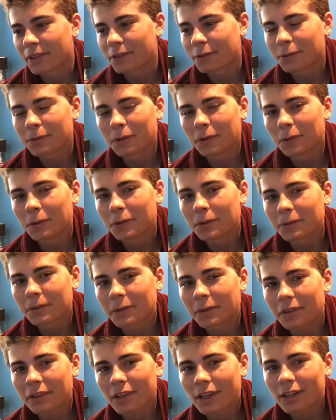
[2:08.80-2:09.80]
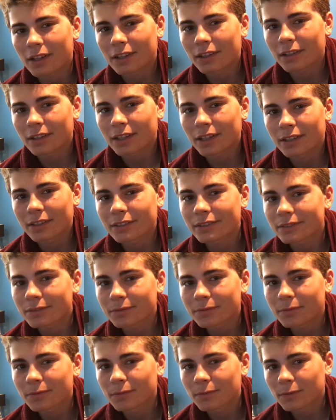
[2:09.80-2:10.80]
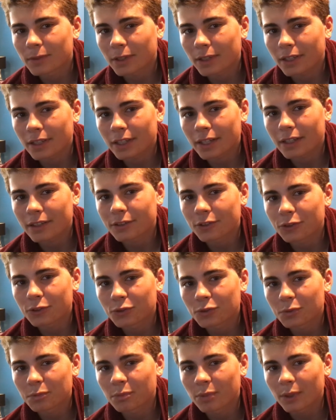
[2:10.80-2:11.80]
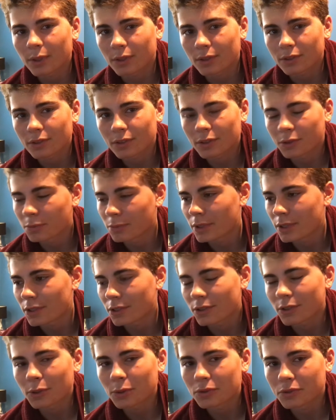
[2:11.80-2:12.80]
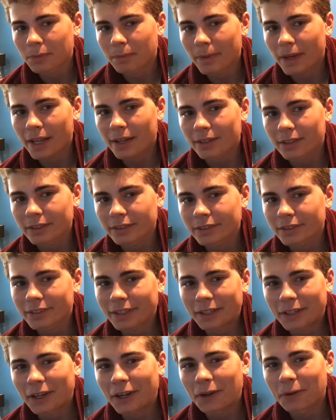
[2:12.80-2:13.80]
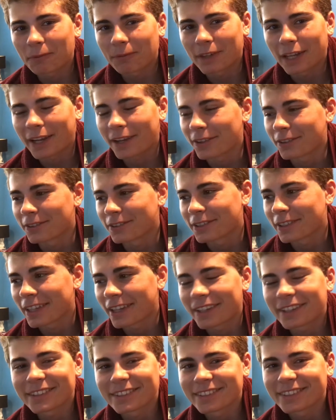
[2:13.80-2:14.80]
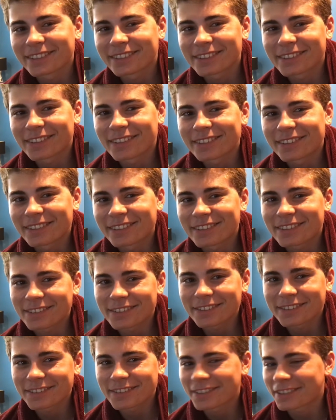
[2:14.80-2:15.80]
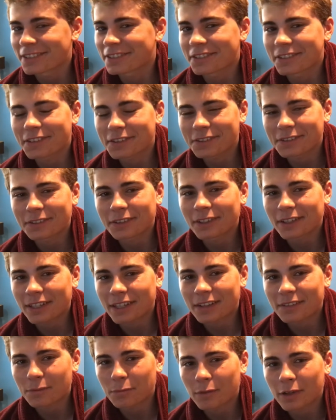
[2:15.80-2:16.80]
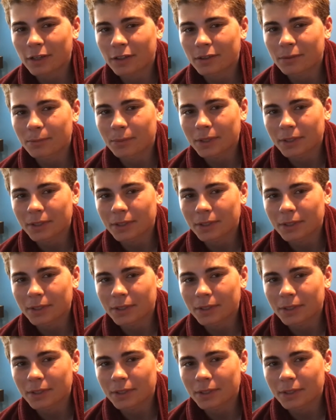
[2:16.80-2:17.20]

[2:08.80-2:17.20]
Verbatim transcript: who who would have thought that looking at used books could be so dramatic. It's like, calm down, okay? It's, it's, it's, she's just looking at fucking